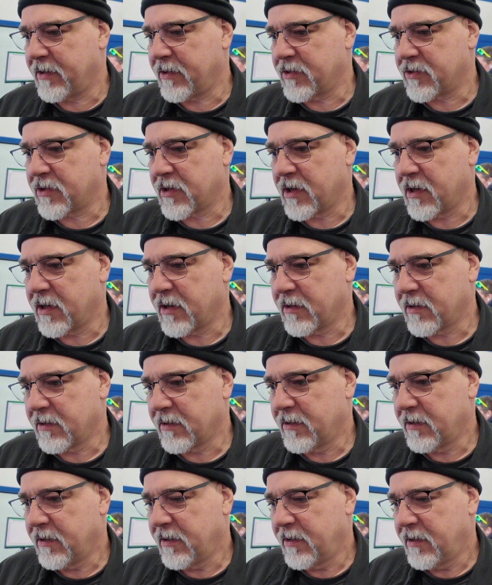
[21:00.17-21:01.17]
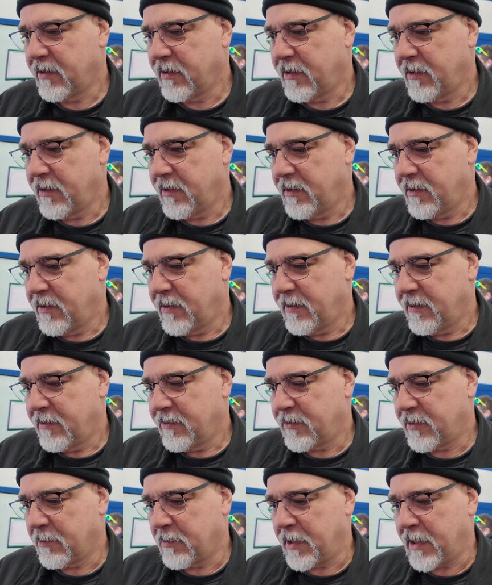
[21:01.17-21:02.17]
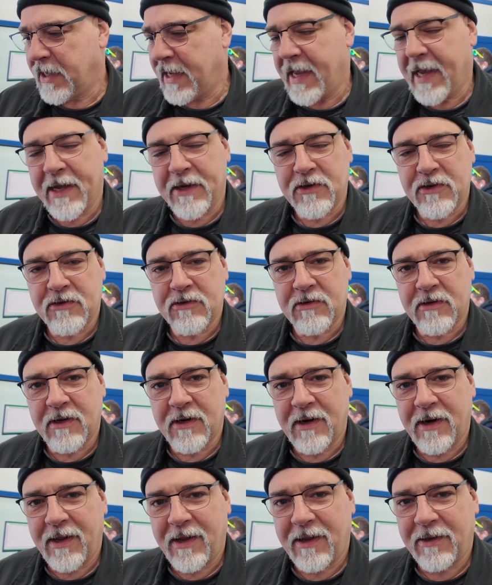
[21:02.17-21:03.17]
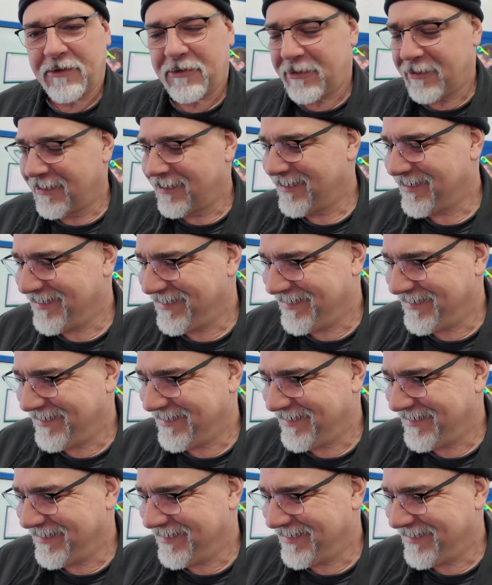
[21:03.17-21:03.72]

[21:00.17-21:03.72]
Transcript: on this car. Some of the gadgets that it has.